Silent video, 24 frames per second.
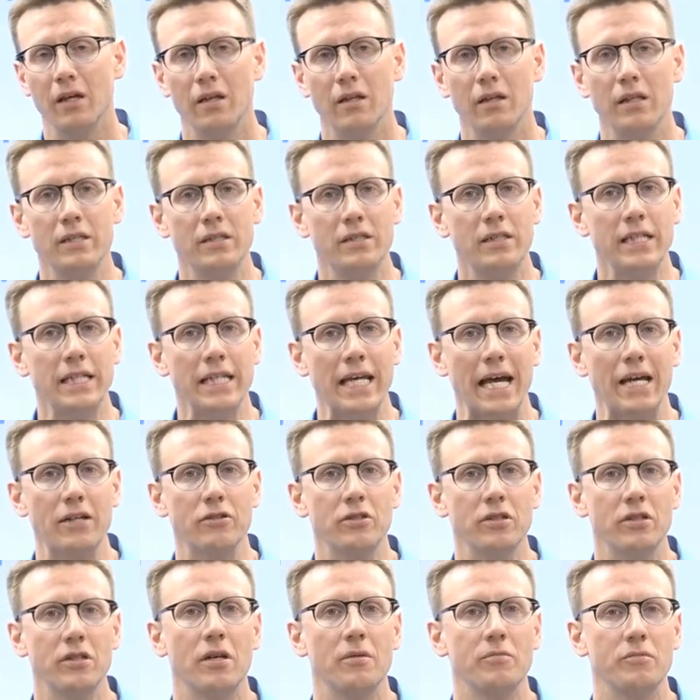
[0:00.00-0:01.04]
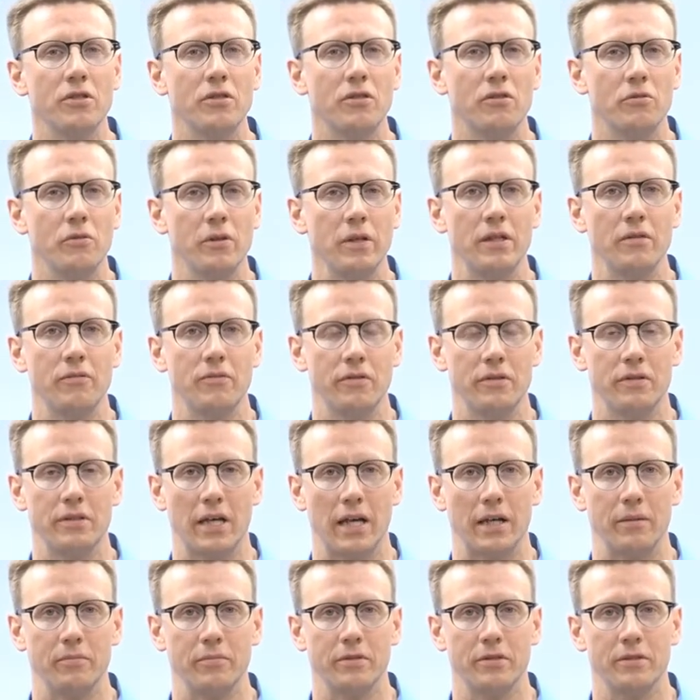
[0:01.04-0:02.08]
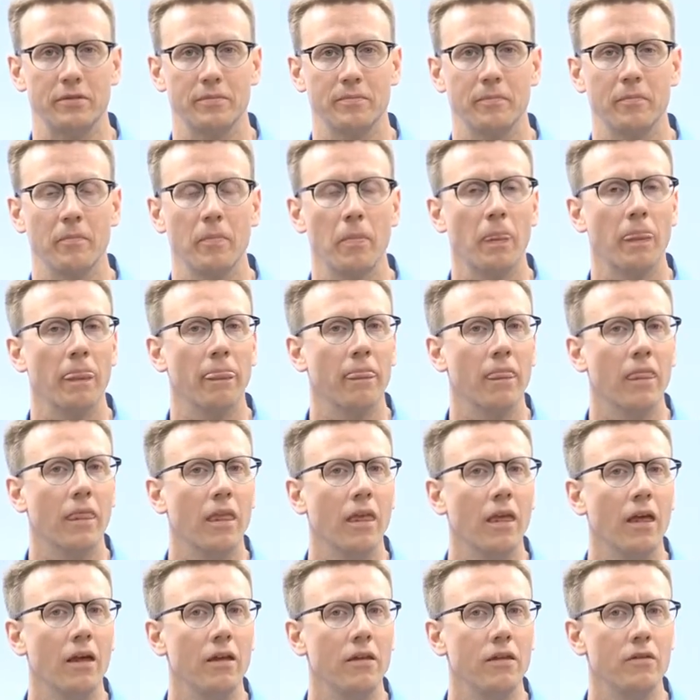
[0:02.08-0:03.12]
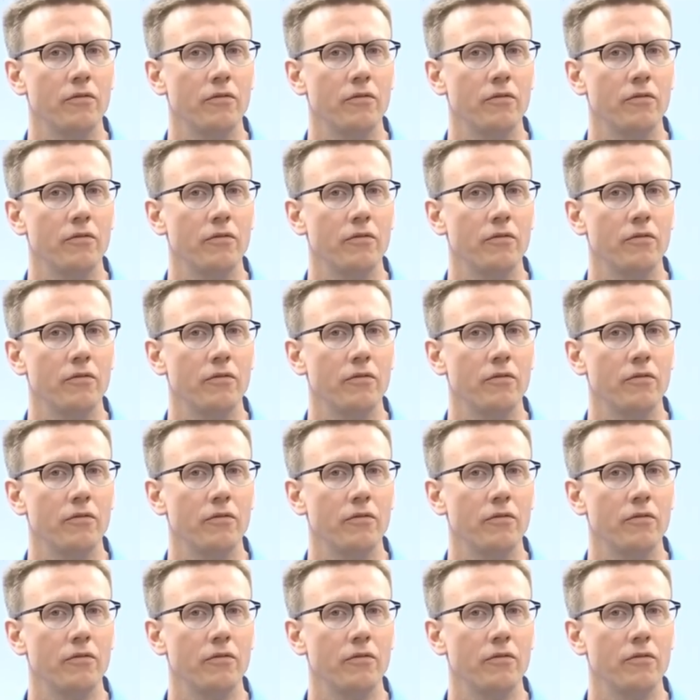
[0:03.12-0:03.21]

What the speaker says: Listening actually comes in 3 different types. The